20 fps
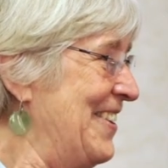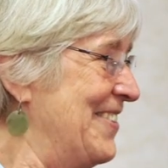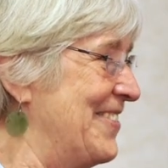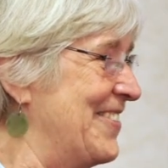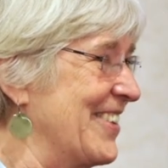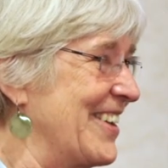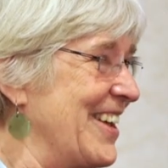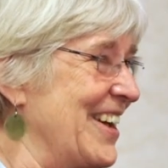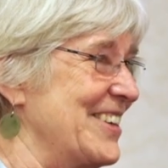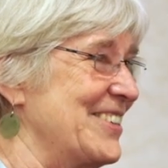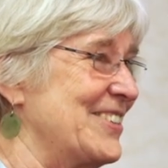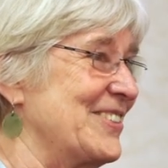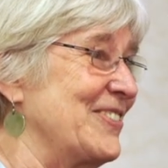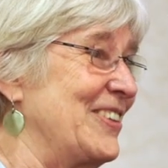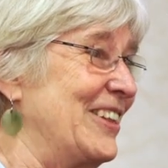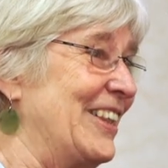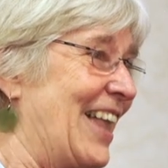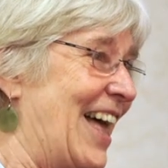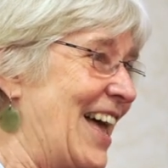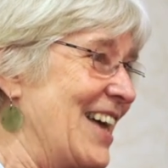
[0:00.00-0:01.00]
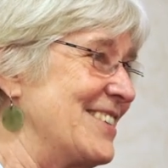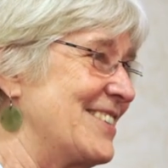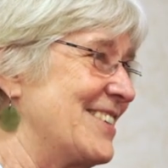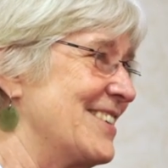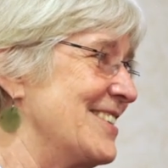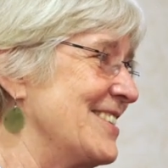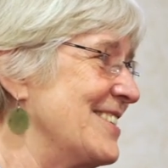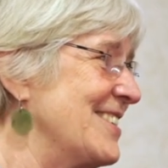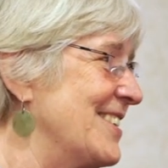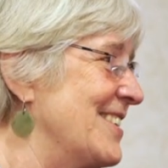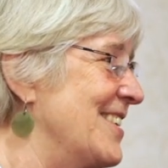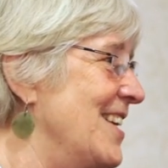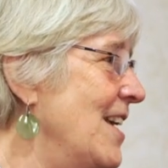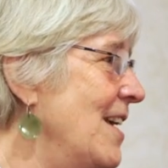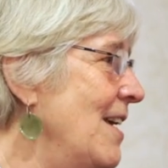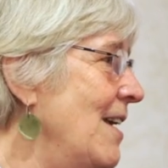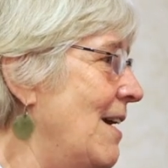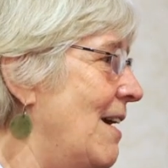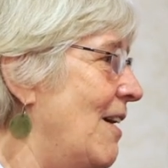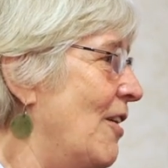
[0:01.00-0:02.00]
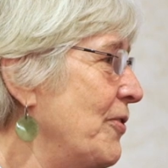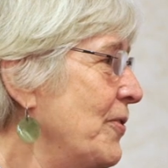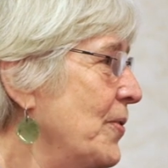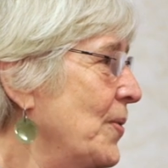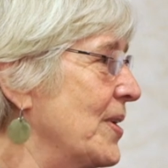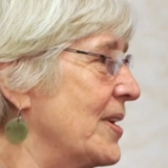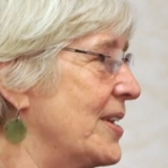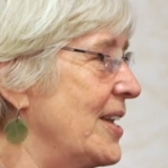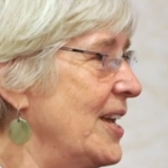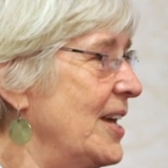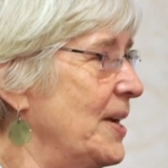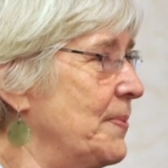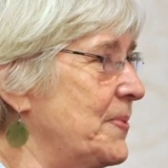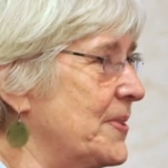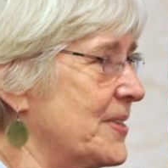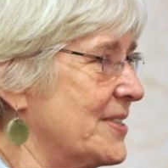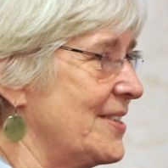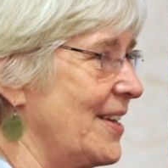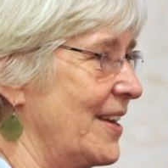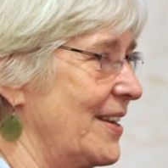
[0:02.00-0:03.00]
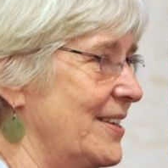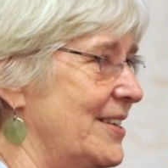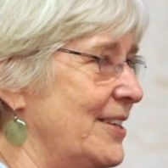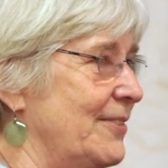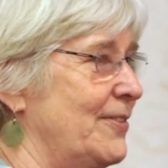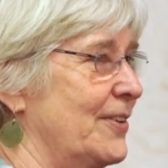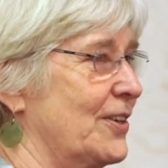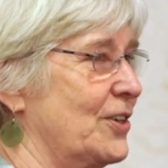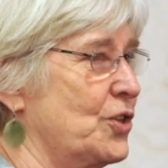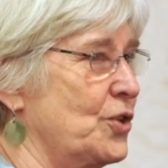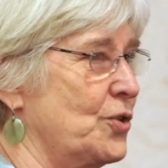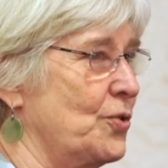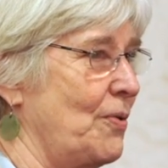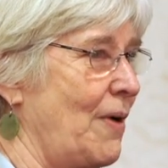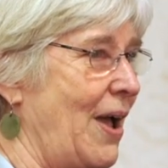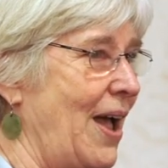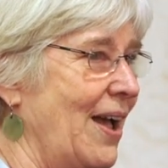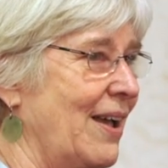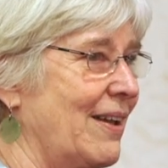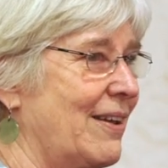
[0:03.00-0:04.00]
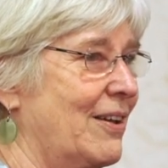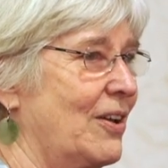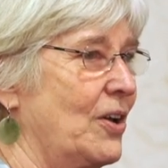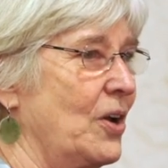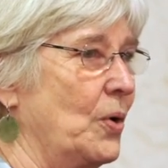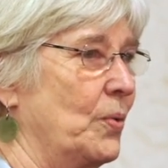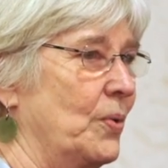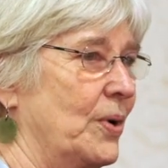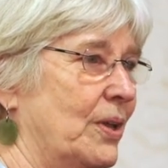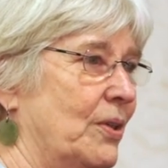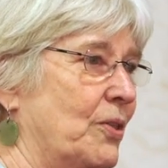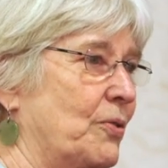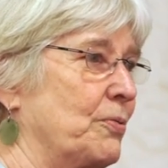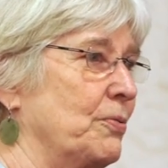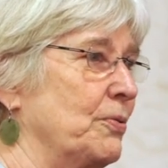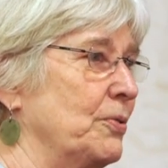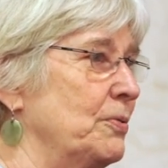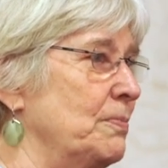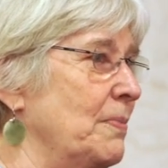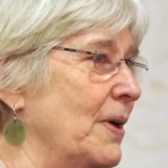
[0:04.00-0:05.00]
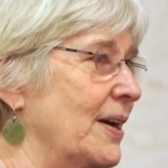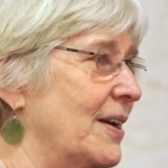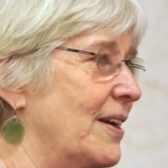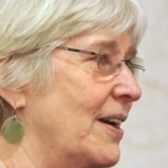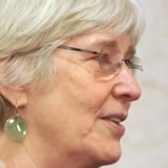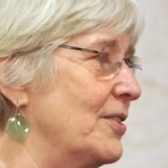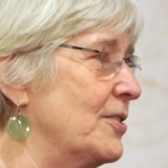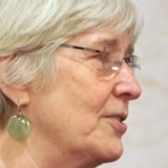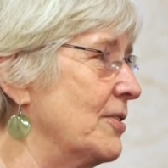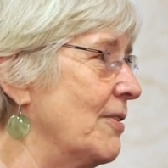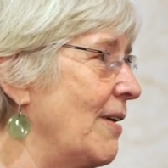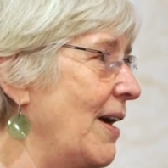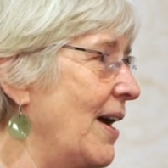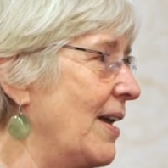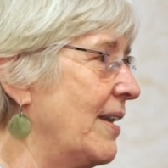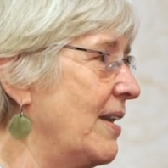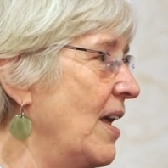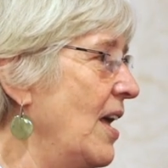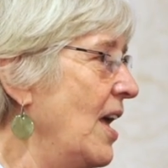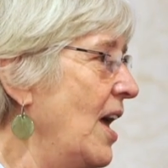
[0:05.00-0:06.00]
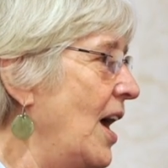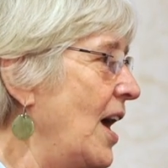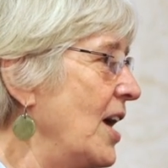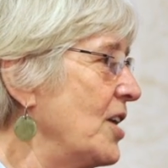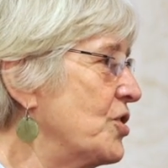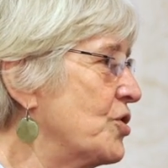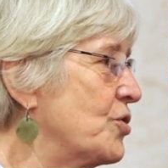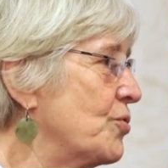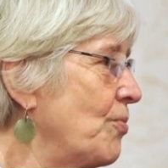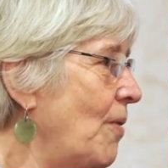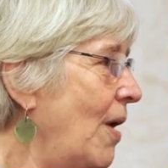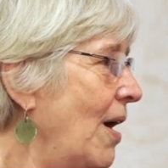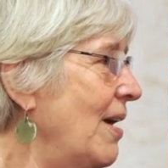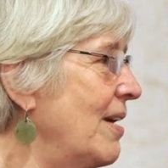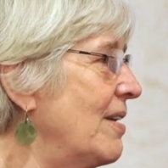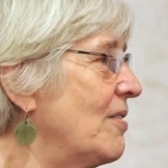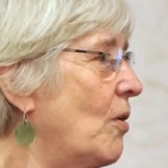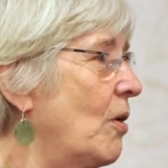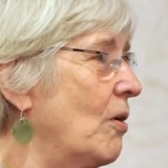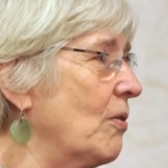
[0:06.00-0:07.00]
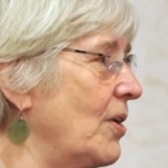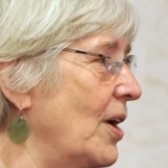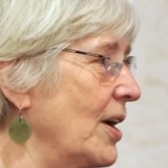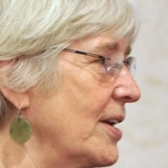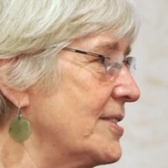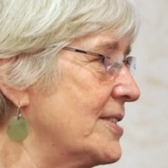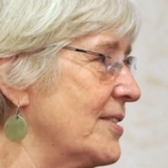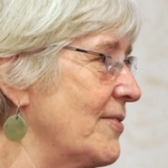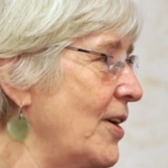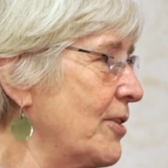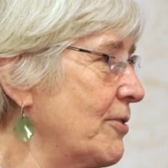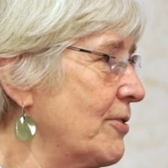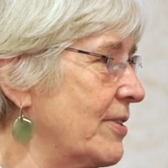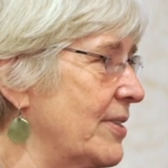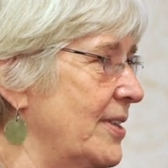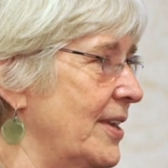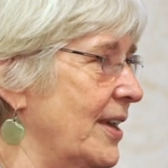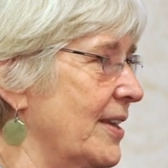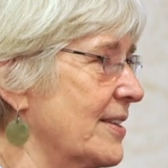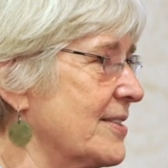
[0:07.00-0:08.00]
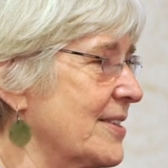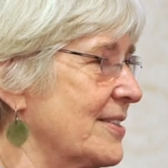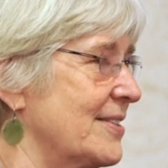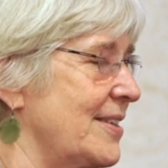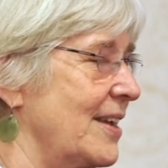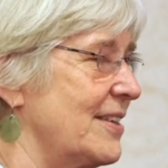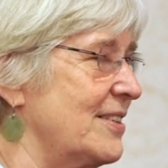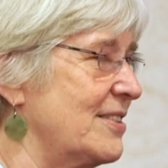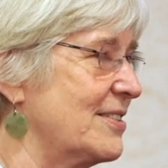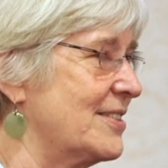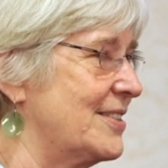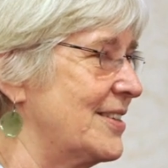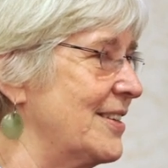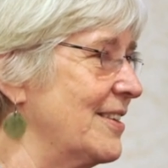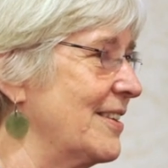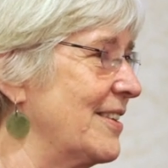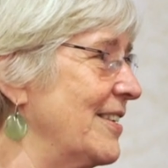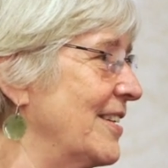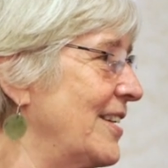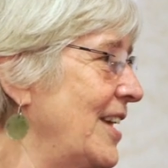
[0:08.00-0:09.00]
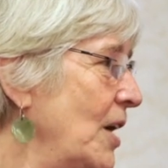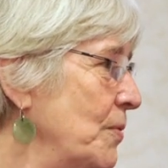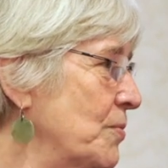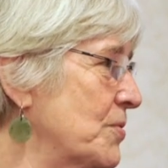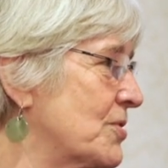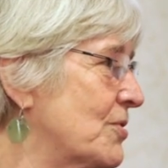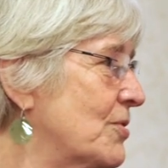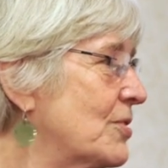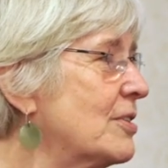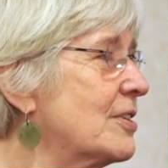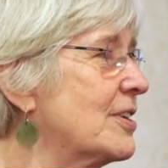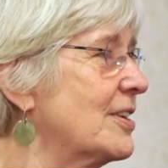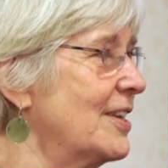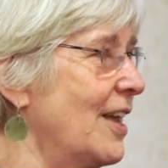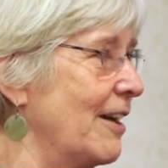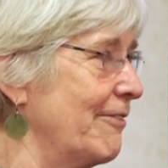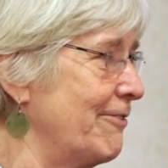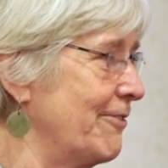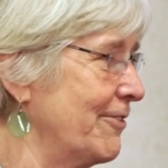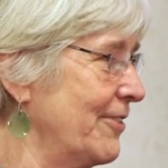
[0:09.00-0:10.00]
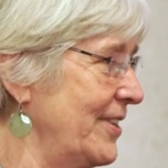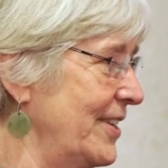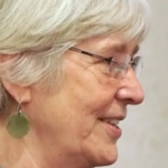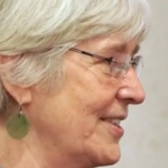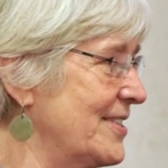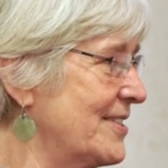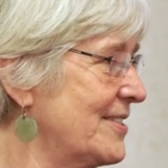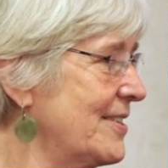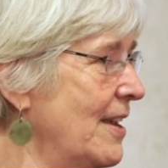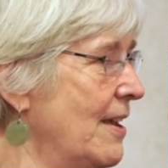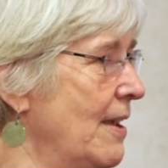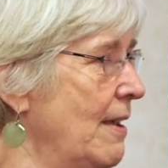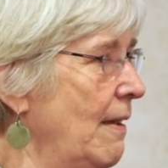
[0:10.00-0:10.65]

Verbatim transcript: of the kinds of classes. And although I kept a scientific track going through my undergrad, I tried all kinds of other things because I just didn't think I was good enough for this.